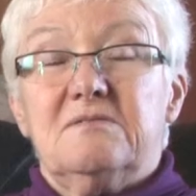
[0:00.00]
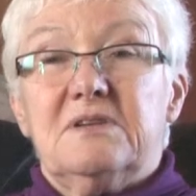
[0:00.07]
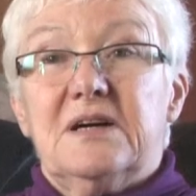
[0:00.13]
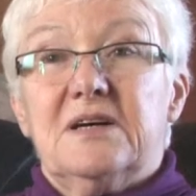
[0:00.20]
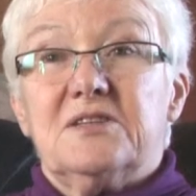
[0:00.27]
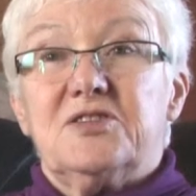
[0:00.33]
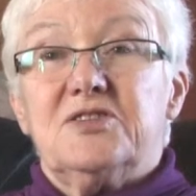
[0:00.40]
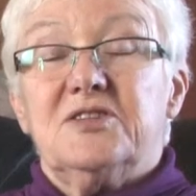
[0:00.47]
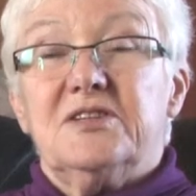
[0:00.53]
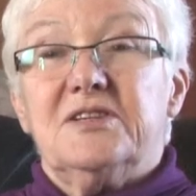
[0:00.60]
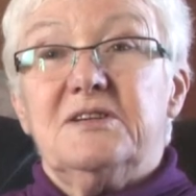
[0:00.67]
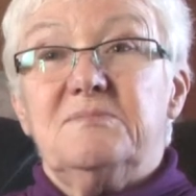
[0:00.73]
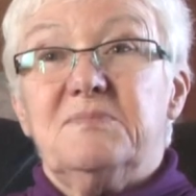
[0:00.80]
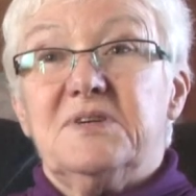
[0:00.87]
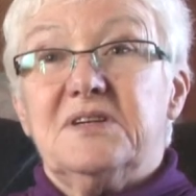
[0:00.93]

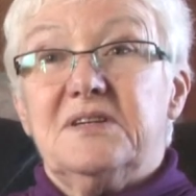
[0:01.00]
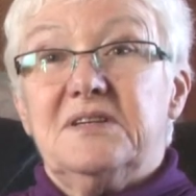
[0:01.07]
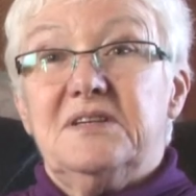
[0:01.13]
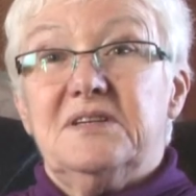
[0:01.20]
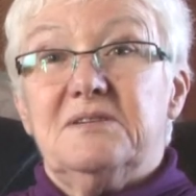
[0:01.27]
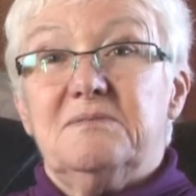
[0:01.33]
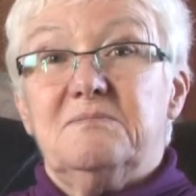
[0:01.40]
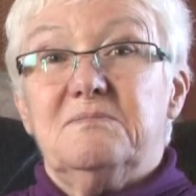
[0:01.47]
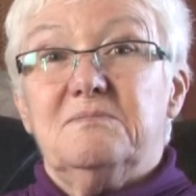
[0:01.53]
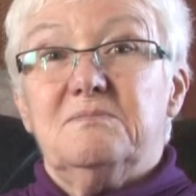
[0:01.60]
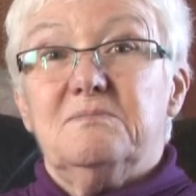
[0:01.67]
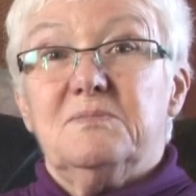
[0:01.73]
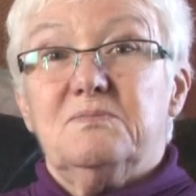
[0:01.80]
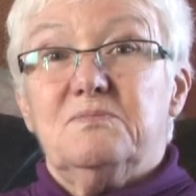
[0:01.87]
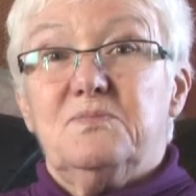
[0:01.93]
Actually,
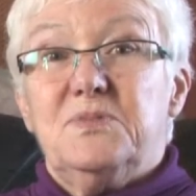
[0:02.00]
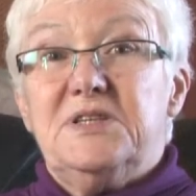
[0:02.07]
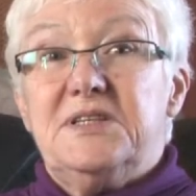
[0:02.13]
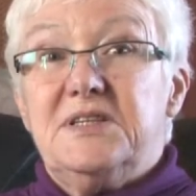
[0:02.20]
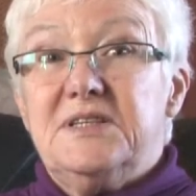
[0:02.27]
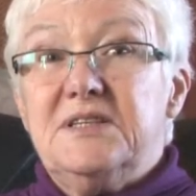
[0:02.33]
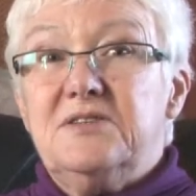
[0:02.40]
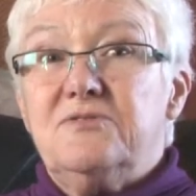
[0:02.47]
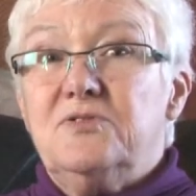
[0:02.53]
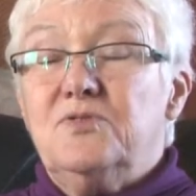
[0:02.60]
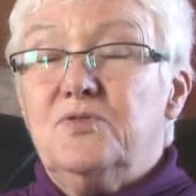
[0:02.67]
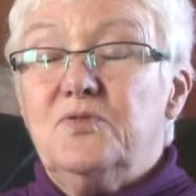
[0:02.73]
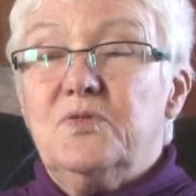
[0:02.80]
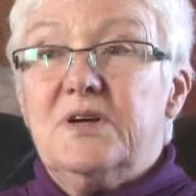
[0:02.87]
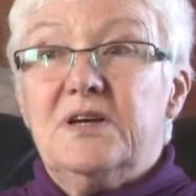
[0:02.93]
we didn't
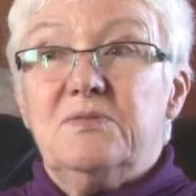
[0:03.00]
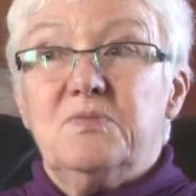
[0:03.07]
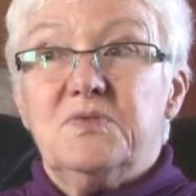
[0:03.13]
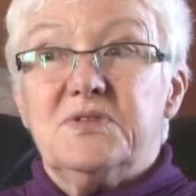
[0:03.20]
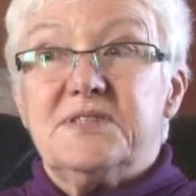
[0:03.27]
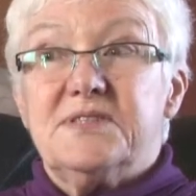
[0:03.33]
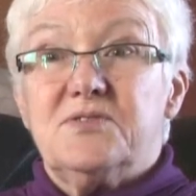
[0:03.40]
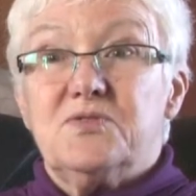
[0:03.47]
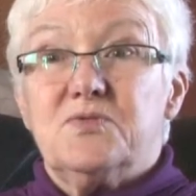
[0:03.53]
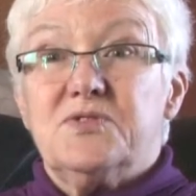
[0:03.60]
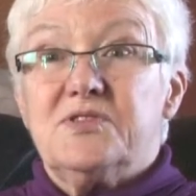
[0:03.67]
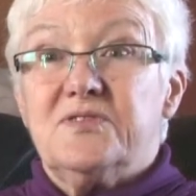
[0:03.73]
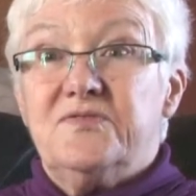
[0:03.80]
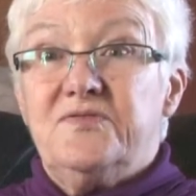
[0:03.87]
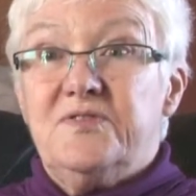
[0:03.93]
know it was so
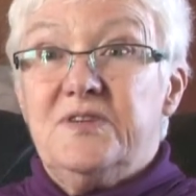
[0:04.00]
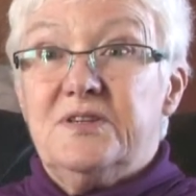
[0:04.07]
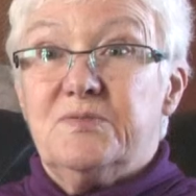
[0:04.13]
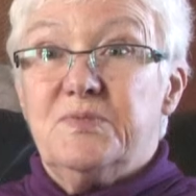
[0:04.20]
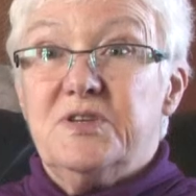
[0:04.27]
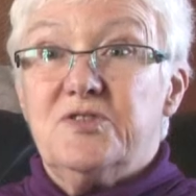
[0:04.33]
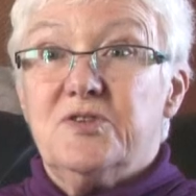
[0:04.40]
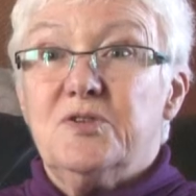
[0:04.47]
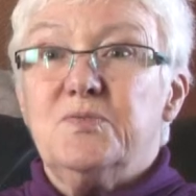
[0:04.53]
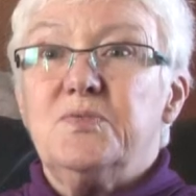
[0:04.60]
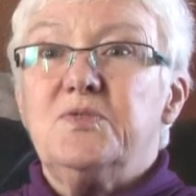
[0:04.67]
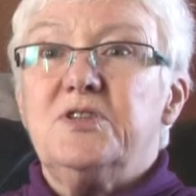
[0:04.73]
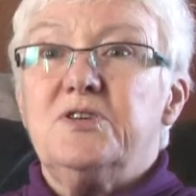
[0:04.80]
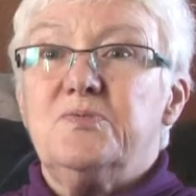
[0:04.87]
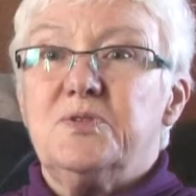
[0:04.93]
severe. We thought
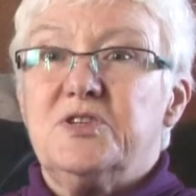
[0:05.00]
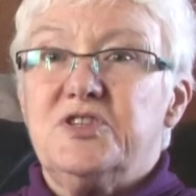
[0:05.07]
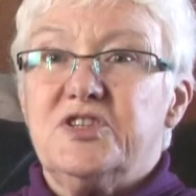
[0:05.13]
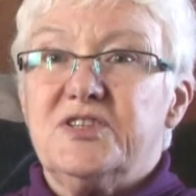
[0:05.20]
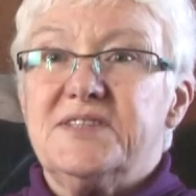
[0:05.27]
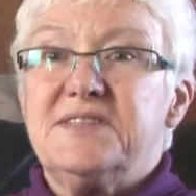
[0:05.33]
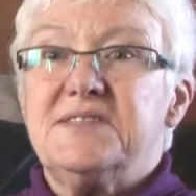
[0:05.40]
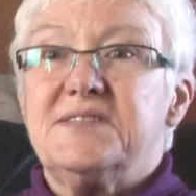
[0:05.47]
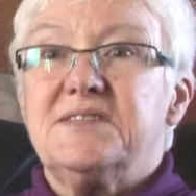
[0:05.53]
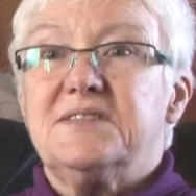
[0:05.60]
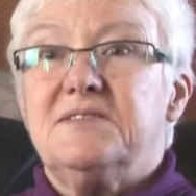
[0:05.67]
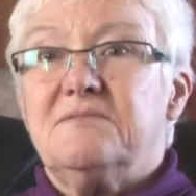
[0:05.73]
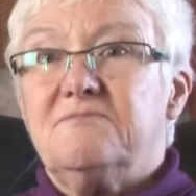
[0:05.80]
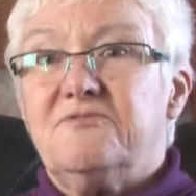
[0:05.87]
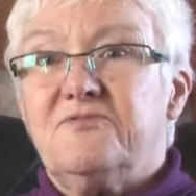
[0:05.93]
they were
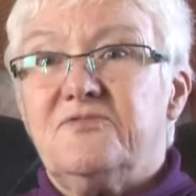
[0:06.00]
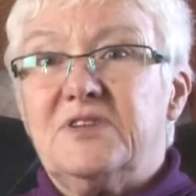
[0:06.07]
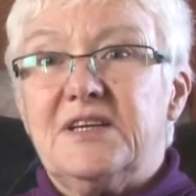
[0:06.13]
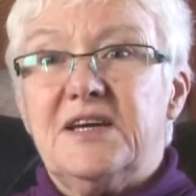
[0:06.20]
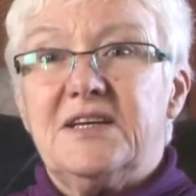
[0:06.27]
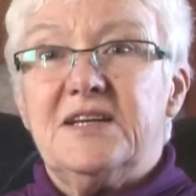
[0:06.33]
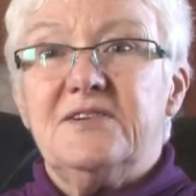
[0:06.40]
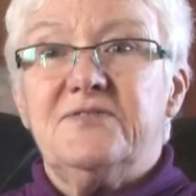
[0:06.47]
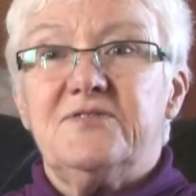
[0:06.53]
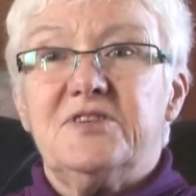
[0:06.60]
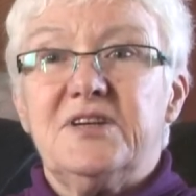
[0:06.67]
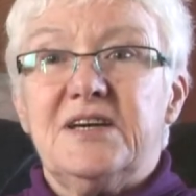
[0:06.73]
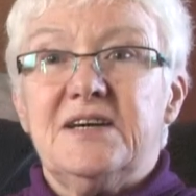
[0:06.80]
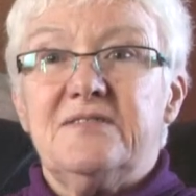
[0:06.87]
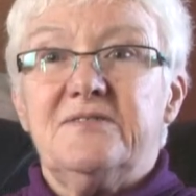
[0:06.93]
just getting
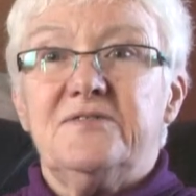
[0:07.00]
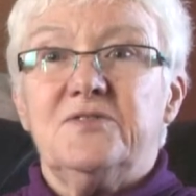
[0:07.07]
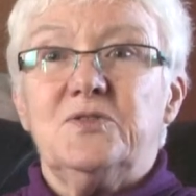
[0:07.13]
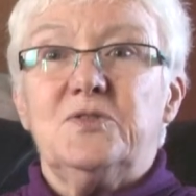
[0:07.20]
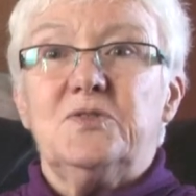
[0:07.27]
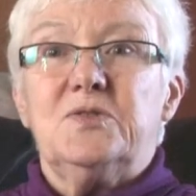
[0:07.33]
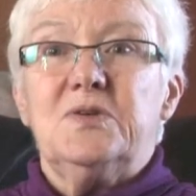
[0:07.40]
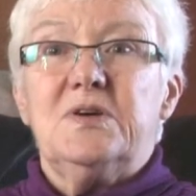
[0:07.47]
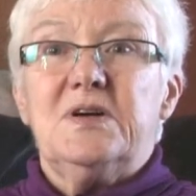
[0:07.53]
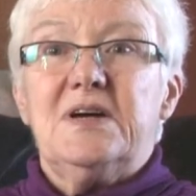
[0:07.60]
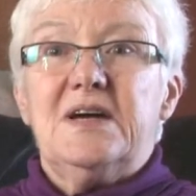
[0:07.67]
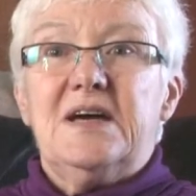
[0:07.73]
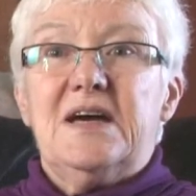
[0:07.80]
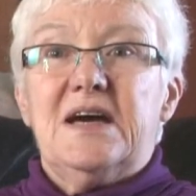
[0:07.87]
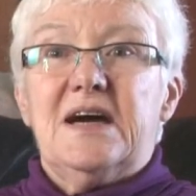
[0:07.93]
forgetful
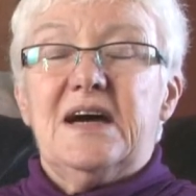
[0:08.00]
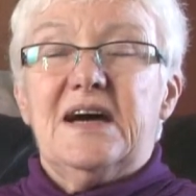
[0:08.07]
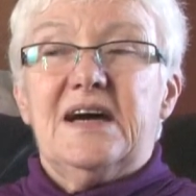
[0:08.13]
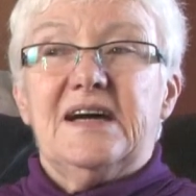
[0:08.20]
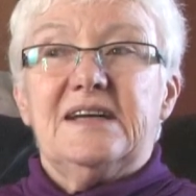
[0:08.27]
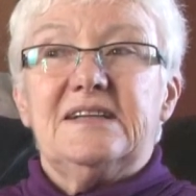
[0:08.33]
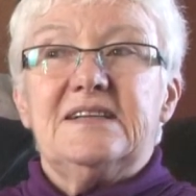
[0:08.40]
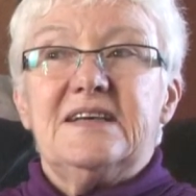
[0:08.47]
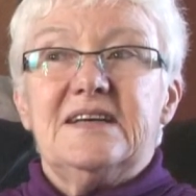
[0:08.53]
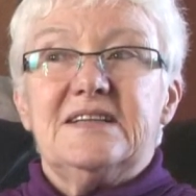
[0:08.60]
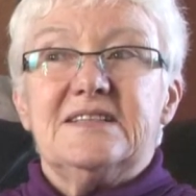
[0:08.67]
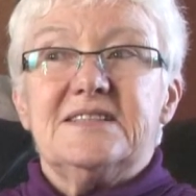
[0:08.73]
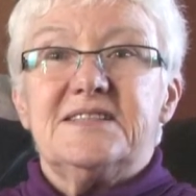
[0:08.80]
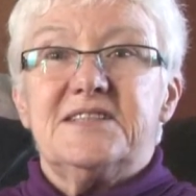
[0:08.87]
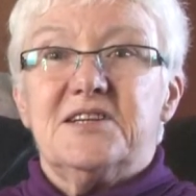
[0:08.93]
And then
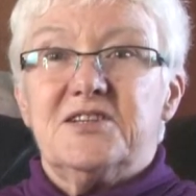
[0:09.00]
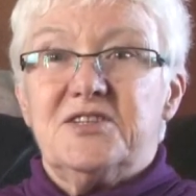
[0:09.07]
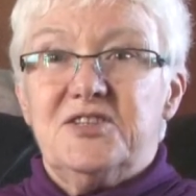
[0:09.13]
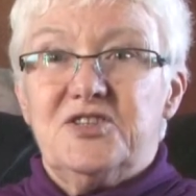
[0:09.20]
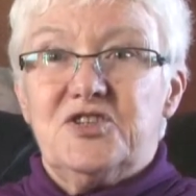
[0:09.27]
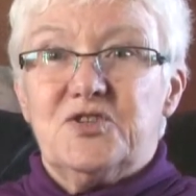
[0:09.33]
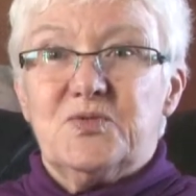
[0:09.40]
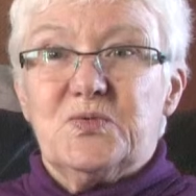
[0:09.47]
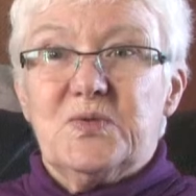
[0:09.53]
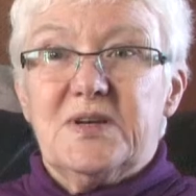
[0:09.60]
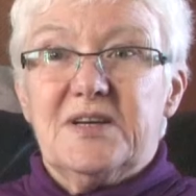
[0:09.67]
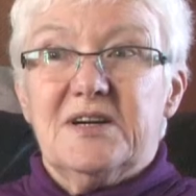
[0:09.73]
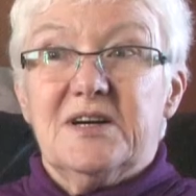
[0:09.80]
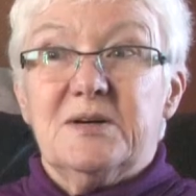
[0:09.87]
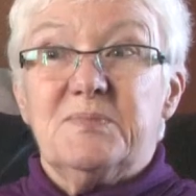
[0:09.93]
it started
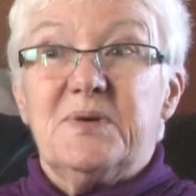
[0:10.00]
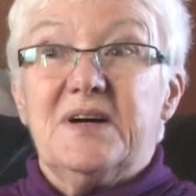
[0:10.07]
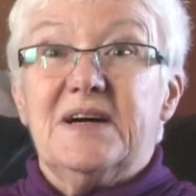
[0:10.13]
showing up.